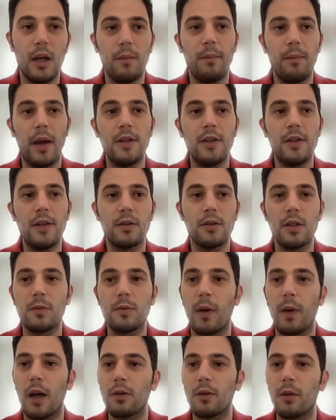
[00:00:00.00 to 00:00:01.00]
pensions is
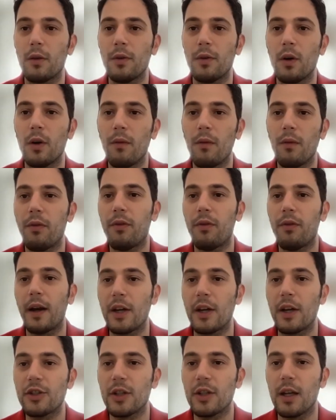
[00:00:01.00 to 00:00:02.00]
part of your
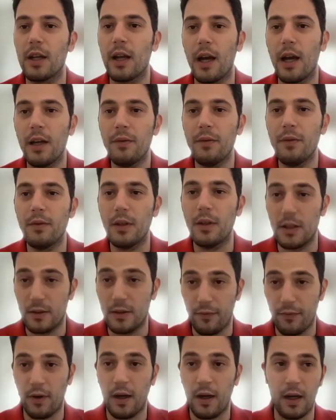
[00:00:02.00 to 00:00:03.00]
financial life is
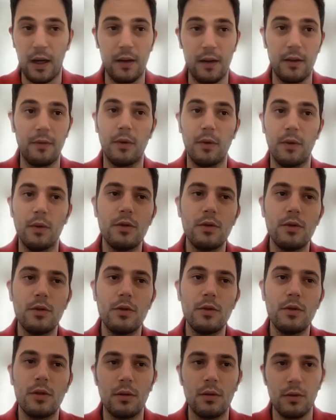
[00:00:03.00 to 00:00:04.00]
far in the future
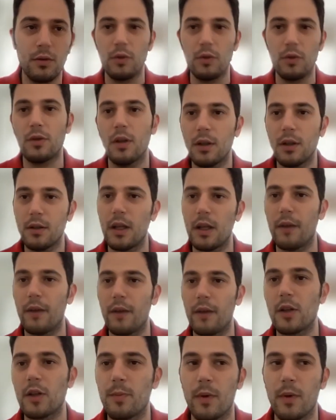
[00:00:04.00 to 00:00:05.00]
usually the average
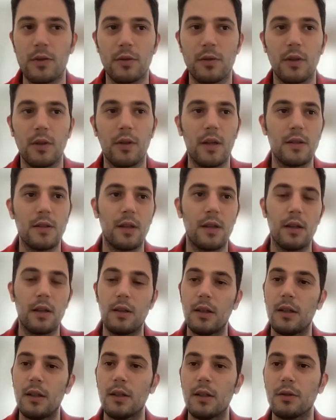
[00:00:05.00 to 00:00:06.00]
person in the case is 38
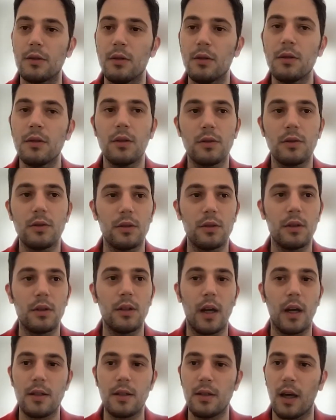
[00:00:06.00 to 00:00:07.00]
years old so there
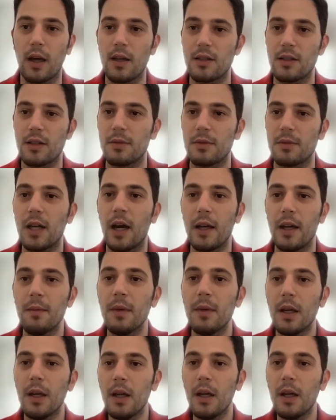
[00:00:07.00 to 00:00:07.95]
is, there is some time